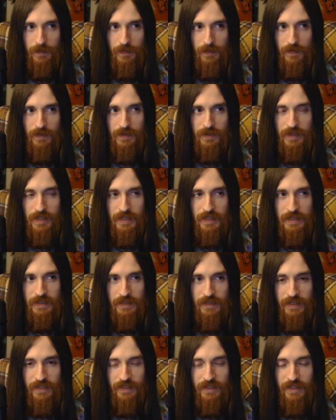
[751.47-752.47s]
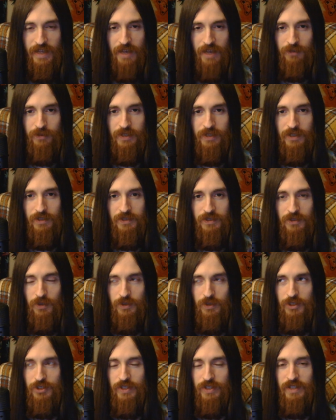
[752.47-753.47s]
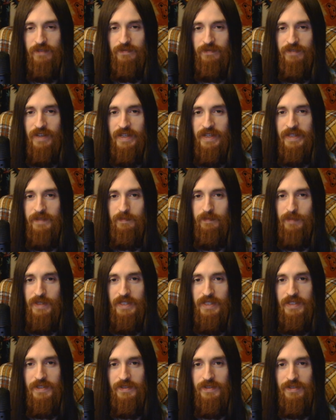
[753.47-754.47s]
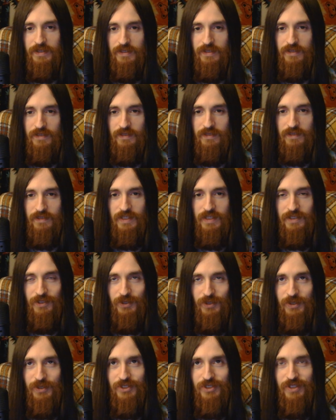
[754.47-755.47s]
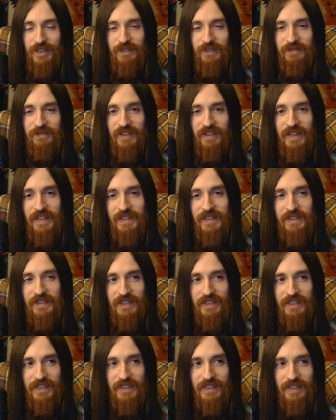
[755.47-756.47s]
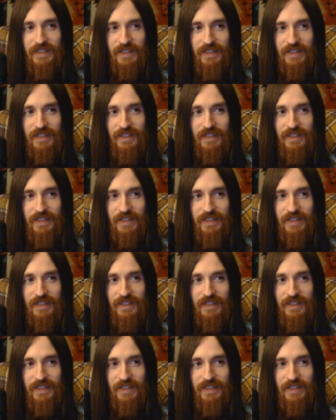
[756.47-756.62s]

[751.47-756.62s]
yeah, and Elric is always trying to find peace. He's always trying to find, like,